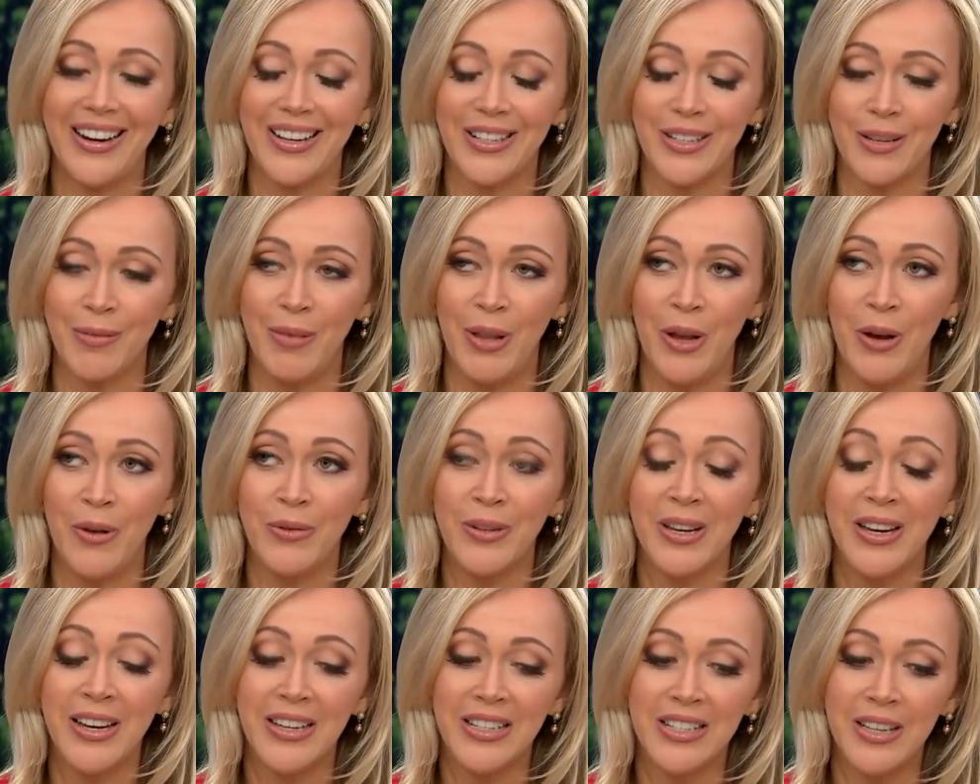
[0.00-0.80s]
get some
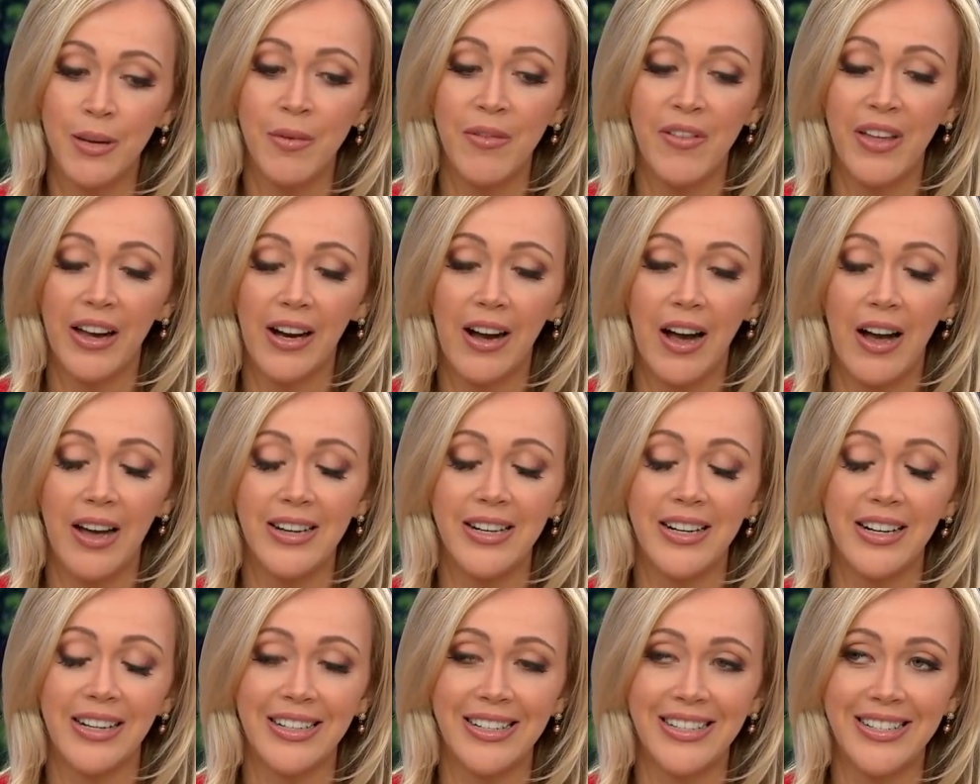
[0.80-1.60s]
loans, some of that
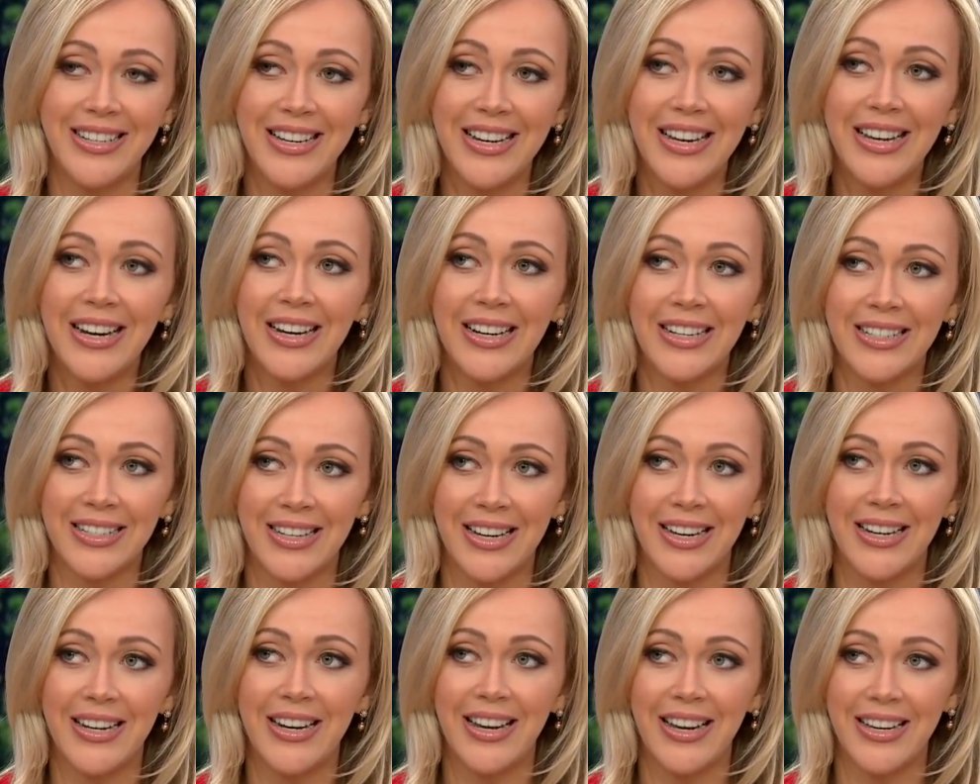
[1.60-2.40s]
conduct did
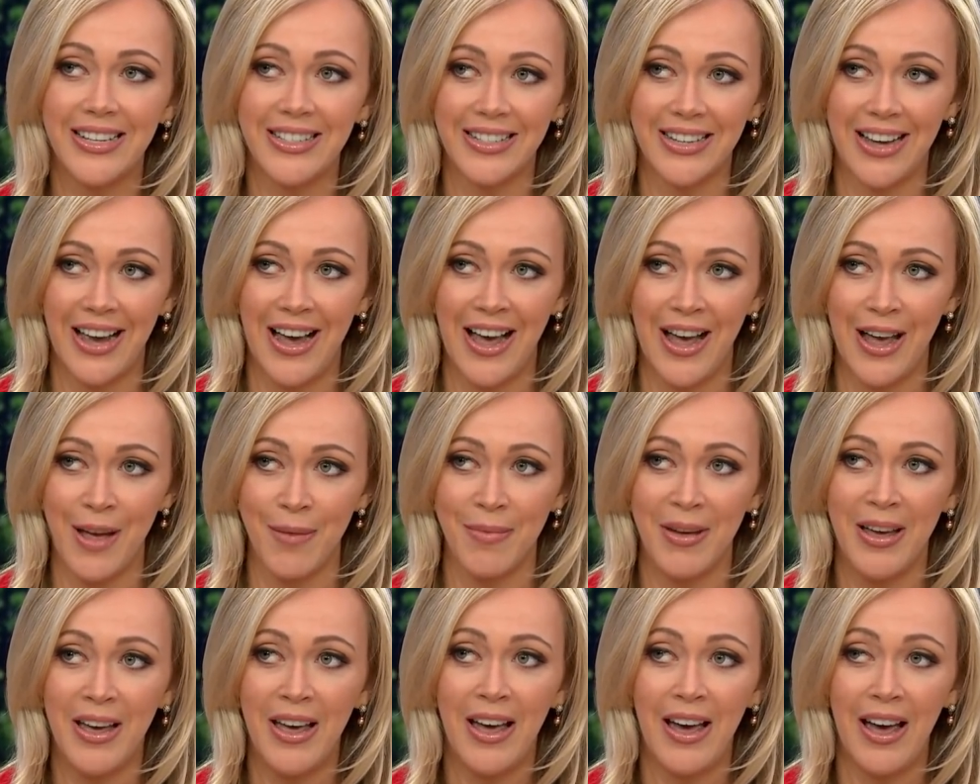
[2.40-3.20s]
extend to his
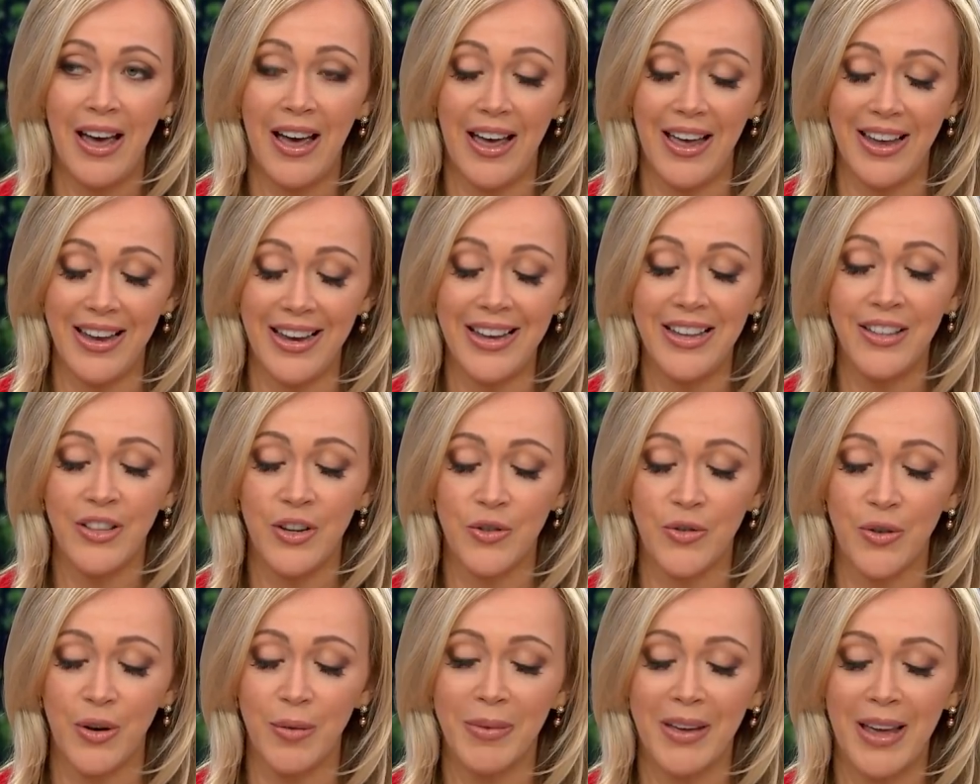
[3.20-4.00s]
time in the
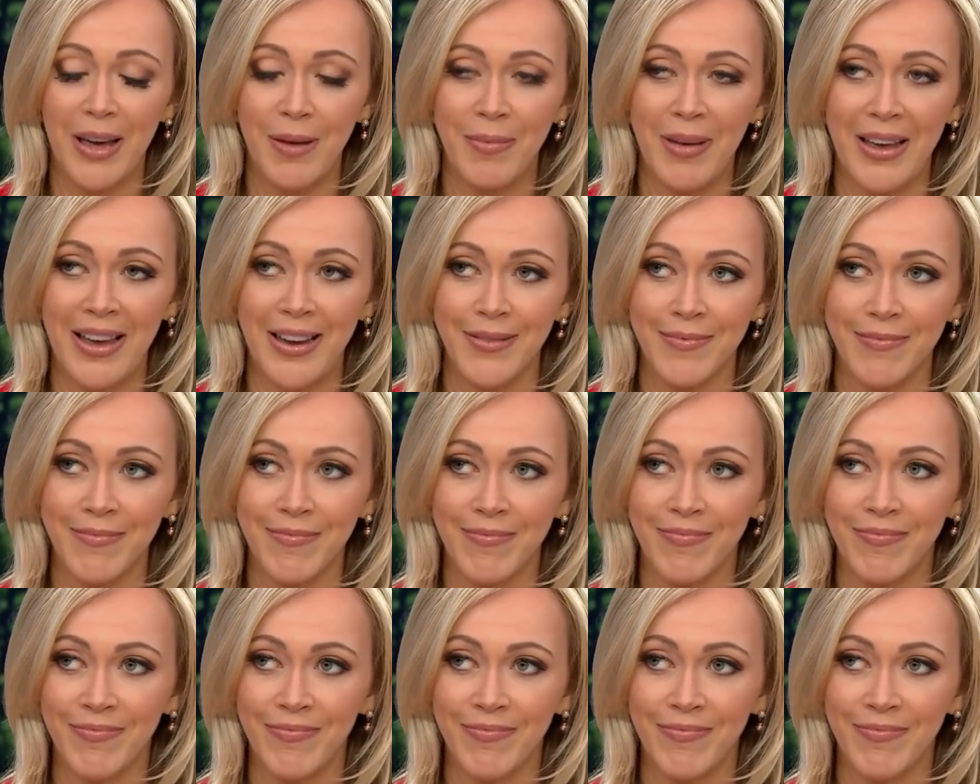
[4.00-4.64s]
Trump campaign.